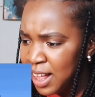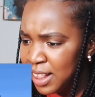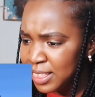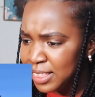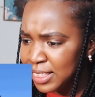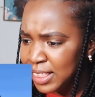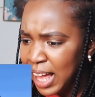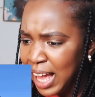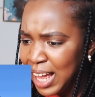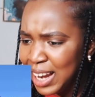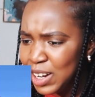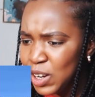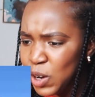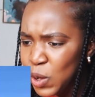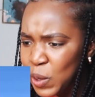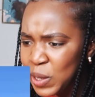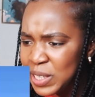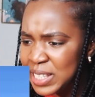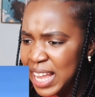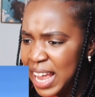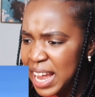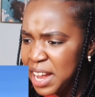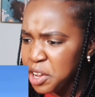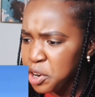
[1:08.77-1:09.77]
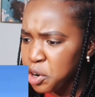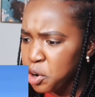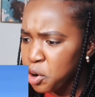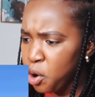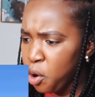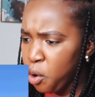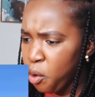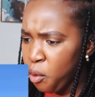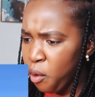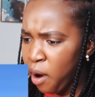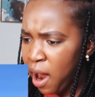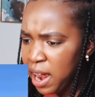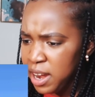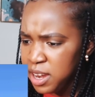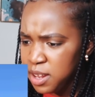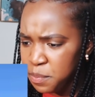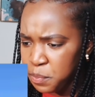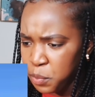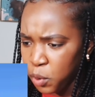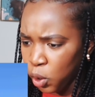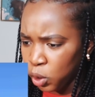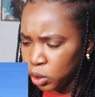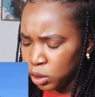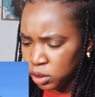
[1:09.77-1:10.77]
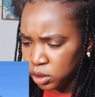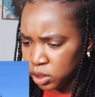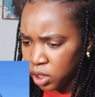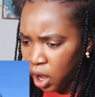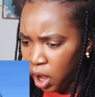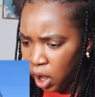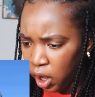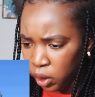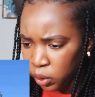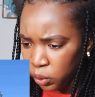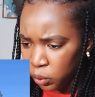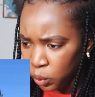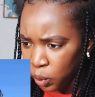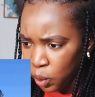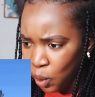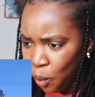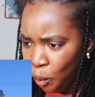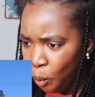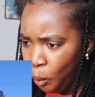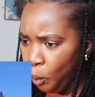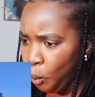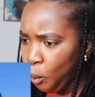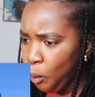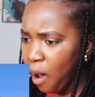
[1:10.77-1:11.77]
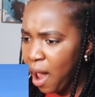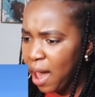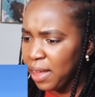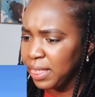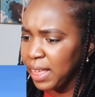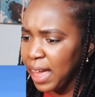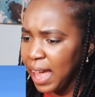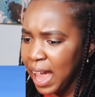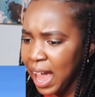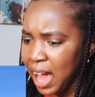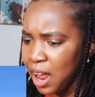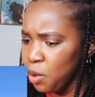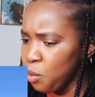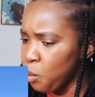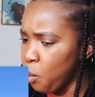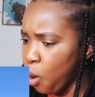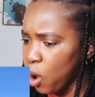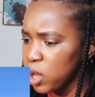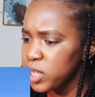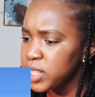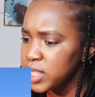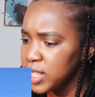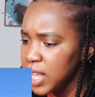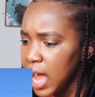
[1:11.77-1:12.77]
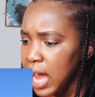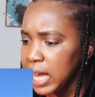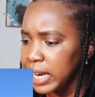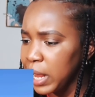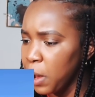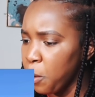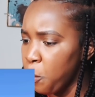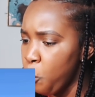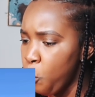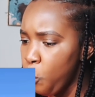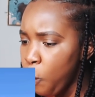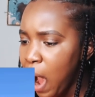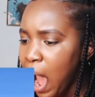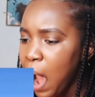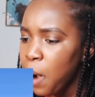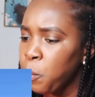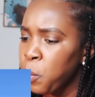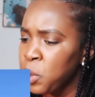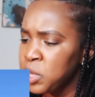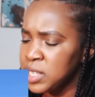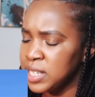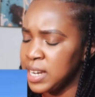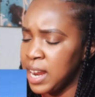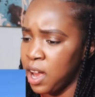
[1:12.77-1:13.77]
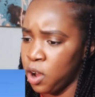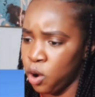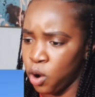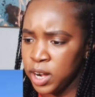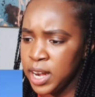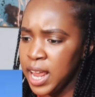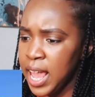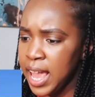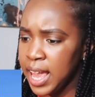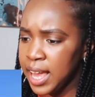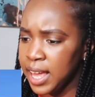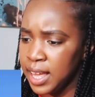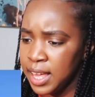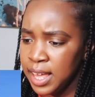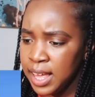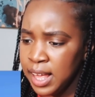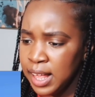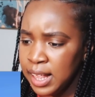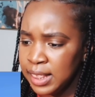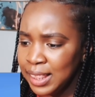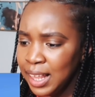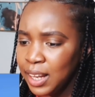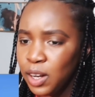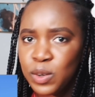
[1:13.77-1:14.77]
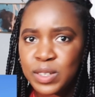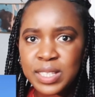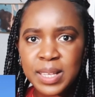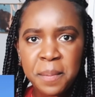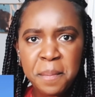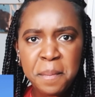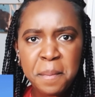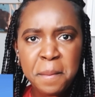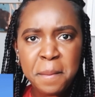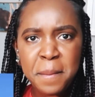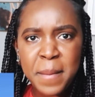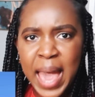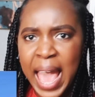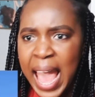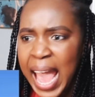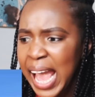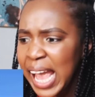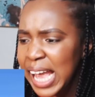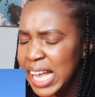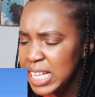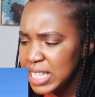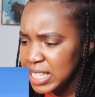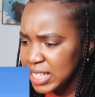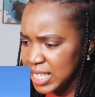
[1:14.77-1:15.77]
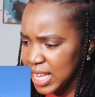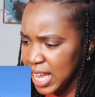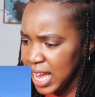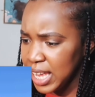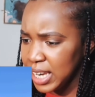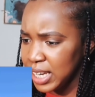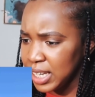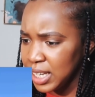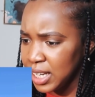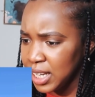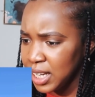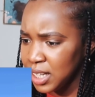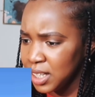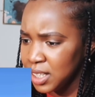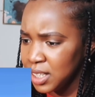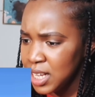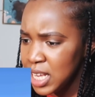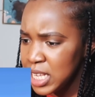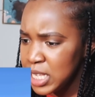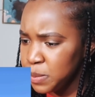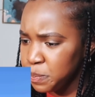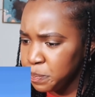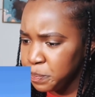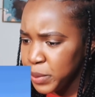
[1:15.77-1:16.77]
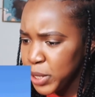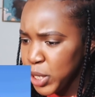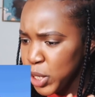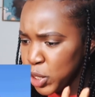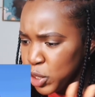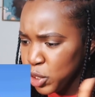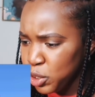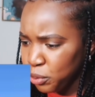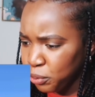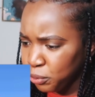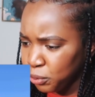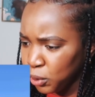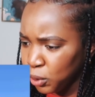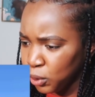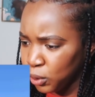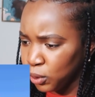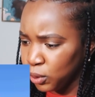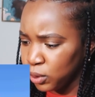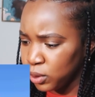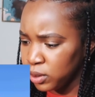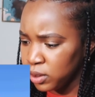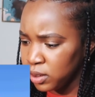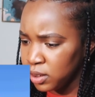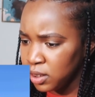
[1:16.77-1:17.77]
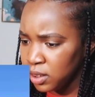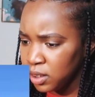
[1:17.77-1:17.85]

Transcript: That looks incredible though. Where the hell was that and why wasn't I on it? That looks amazing. It's beautiful.